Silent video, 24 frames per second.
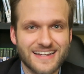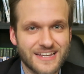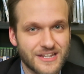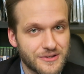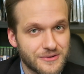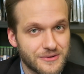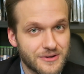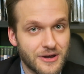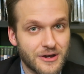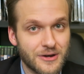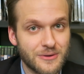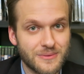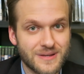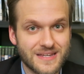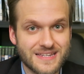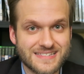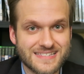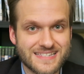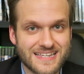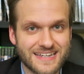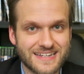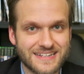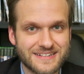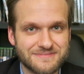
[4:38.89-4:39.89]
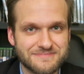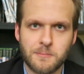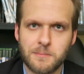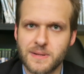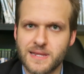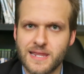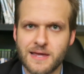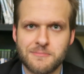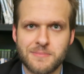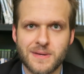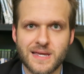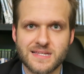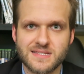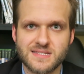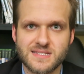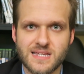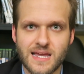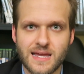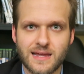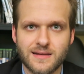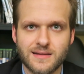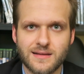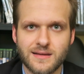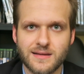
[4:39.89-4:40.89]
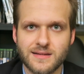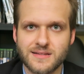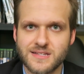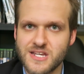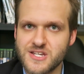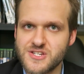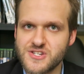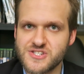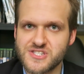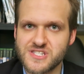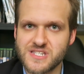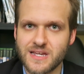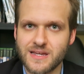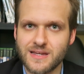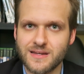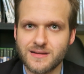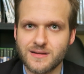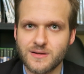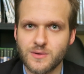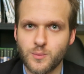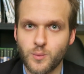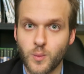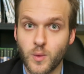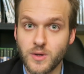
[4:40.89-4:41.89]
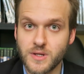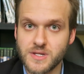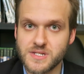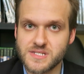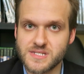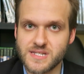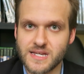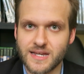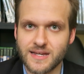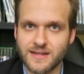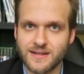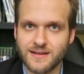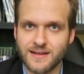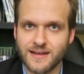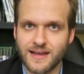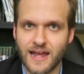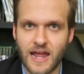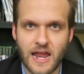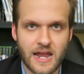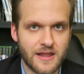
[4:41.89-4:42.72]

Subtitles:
You know it when you see it. But that being said, did you see it? Will you see it?